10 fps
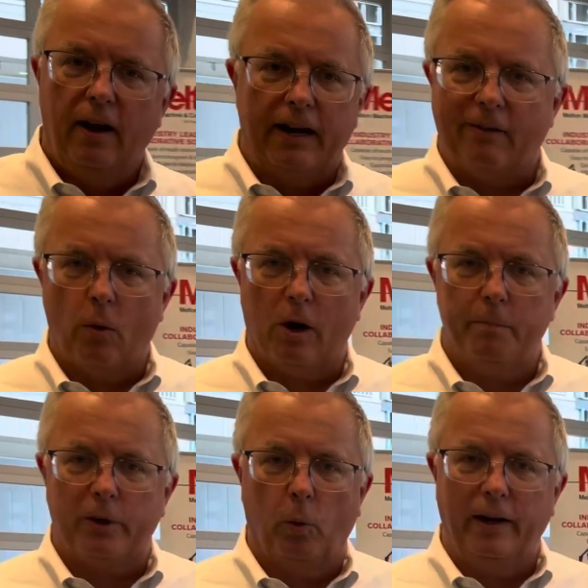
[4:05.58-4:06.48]
and everywhere in
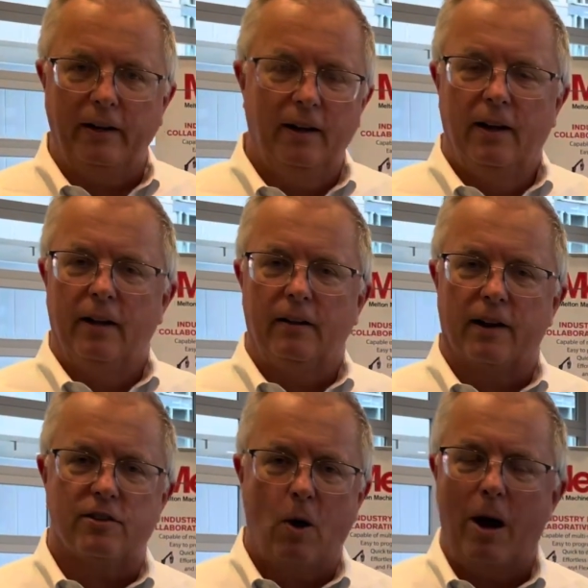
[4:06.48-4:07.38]
between. Let
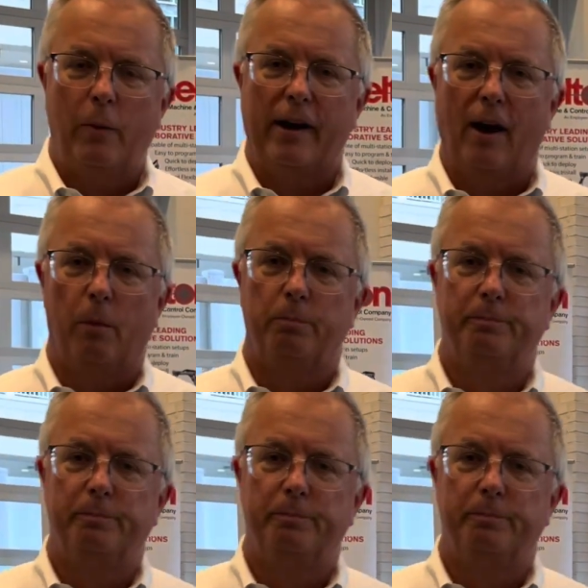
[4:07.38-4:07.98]
us know how we can help.